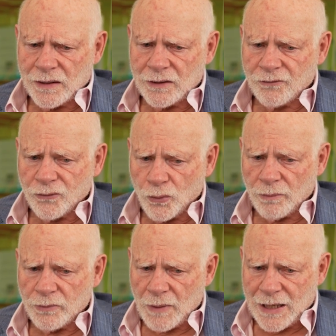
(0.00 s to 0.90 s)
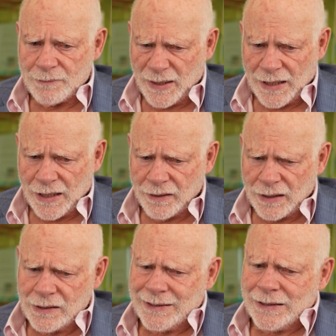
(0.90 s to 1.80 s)
informed my path.
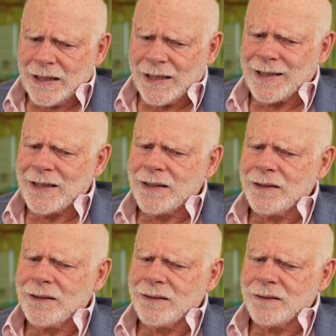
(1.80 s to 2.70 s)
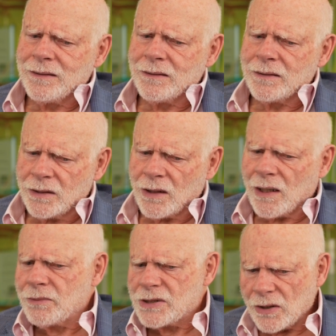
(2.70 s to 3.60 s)
And I
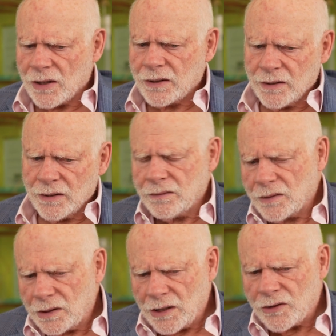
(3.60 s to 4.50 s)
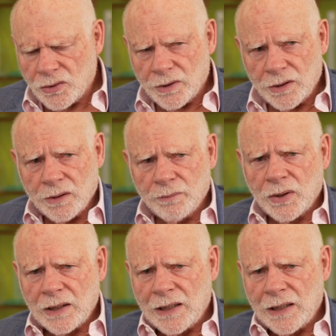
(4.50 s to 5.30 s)
was lucky, and I touched on it in the book.